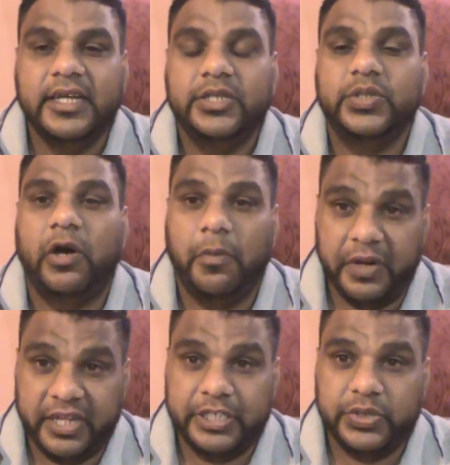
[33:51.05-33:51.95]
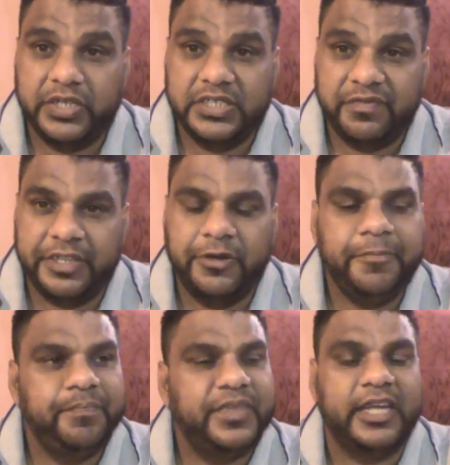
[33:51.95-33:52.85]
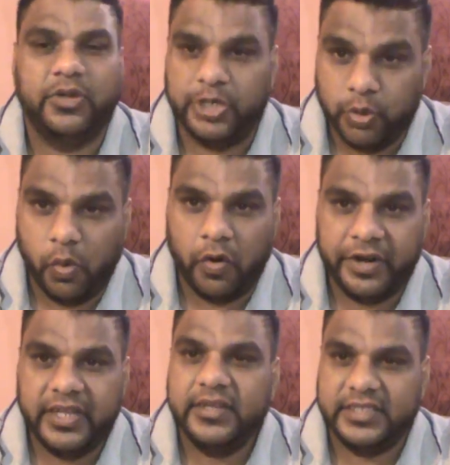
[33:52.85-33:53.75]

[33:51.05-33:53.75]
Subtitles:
So I hope all you enjoyed this video. And all you don't worry,